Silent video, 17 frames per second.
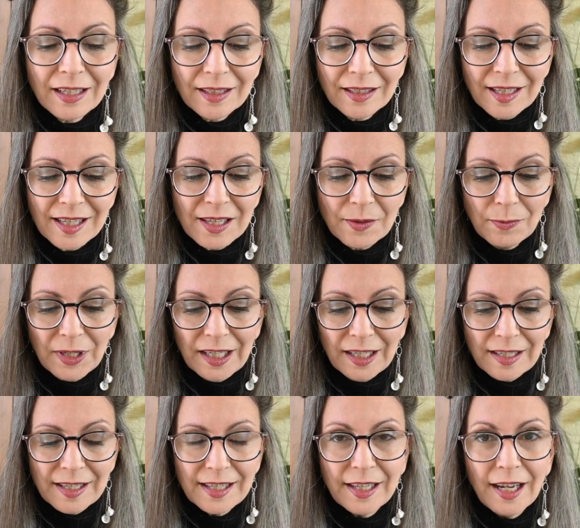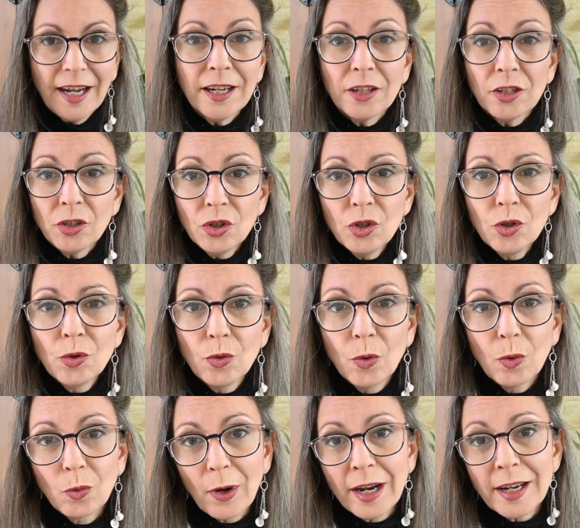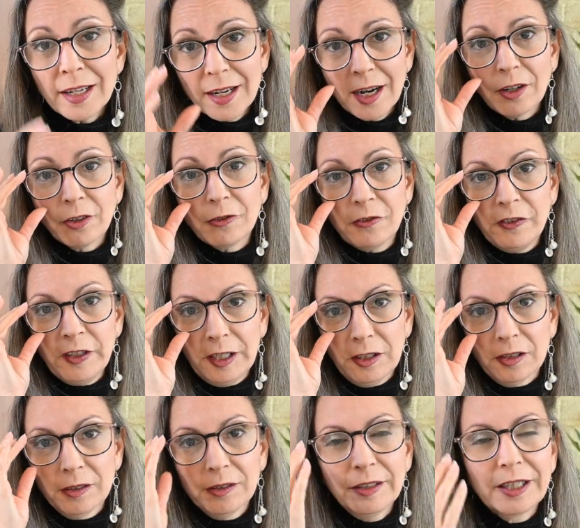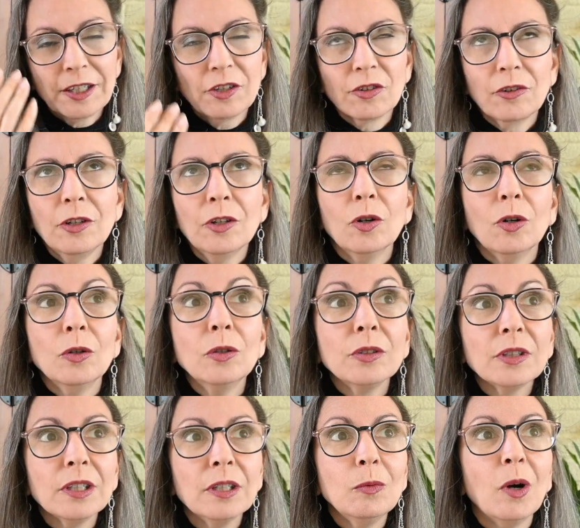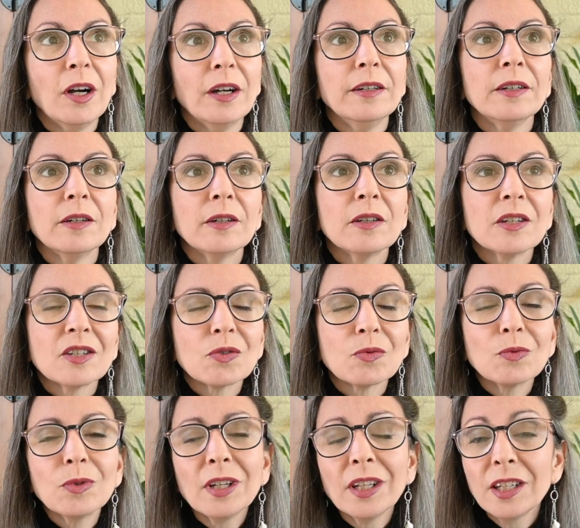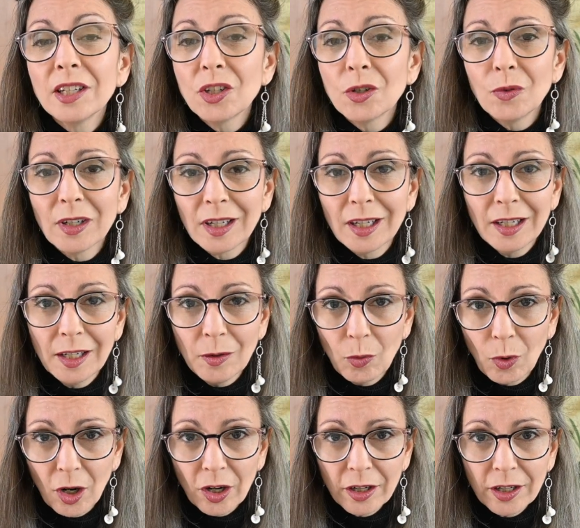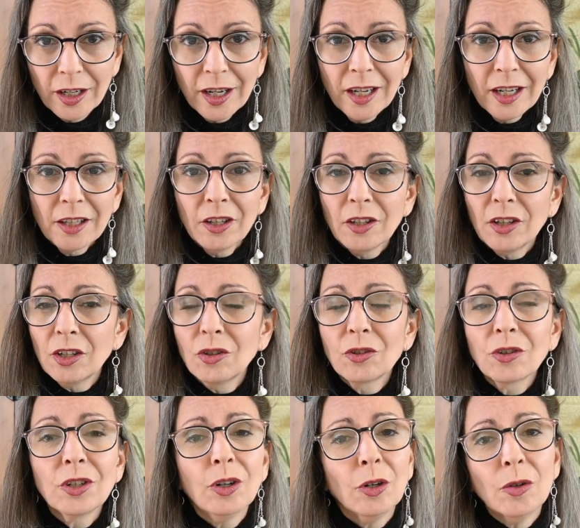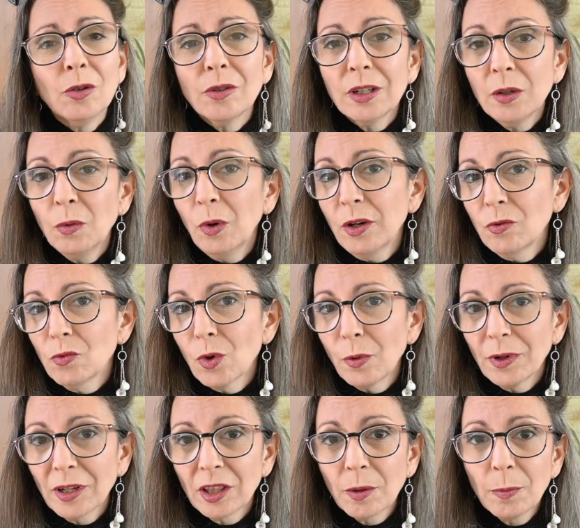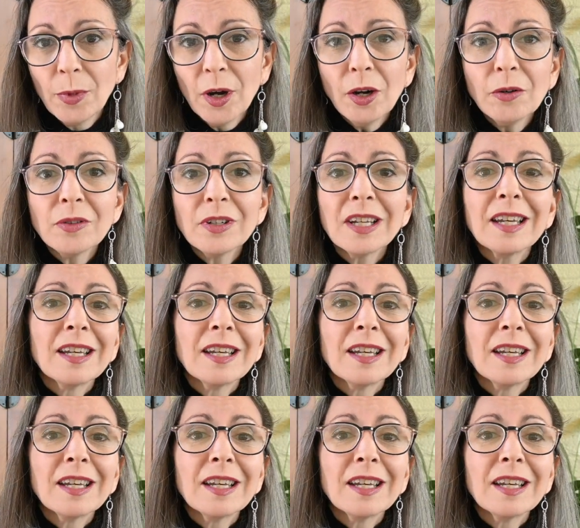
This means that you right now feel like you're the only one that's really doing any work, that you're the only one rowing the boat,